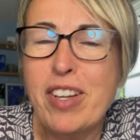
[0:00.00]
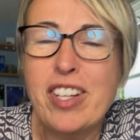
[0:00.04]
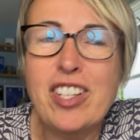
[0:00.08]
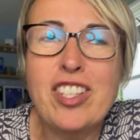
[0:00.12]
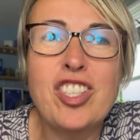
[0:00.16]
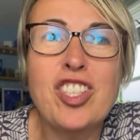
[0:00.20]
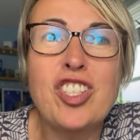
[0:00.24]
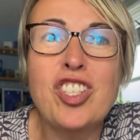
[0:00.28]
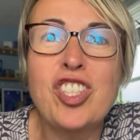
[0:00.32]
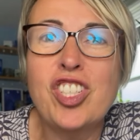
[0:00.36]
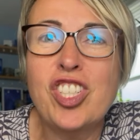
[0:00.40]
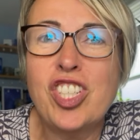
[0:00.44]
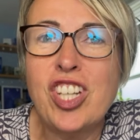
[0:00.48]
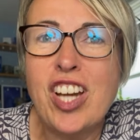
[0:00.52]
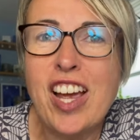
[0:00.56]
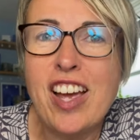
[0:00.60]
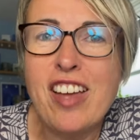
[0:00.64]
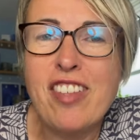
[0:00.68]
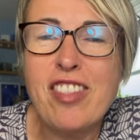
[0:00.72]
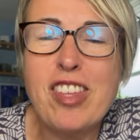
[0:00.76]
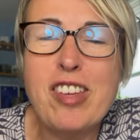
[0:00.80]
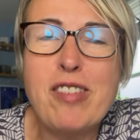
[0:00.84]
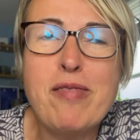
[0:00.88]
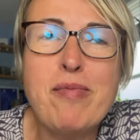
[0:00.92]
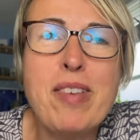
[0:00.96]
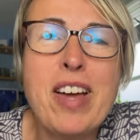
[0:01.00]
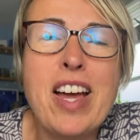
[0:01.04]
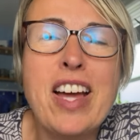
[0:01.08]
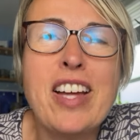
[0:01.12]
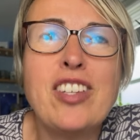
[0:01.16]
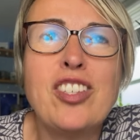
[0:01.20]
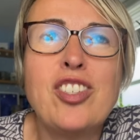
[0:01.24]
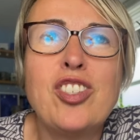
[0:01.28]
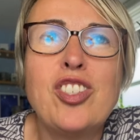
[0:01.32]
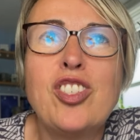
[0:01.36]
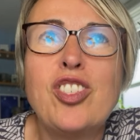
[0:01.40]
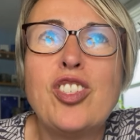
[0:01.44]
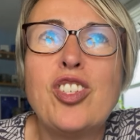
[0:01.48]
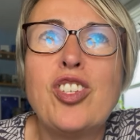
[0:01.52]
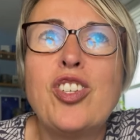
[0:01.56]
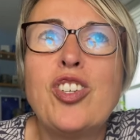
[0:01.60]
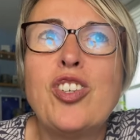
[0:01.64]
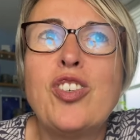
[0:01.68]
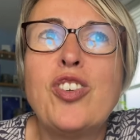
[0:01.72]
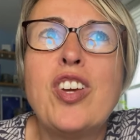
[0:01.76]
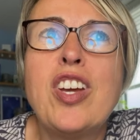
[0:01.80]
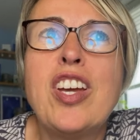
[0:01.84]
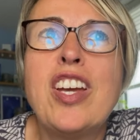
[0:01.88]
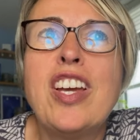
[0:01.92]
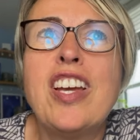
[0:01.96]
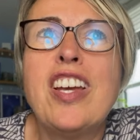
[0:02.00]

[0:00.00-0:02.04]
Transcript: and to share them and to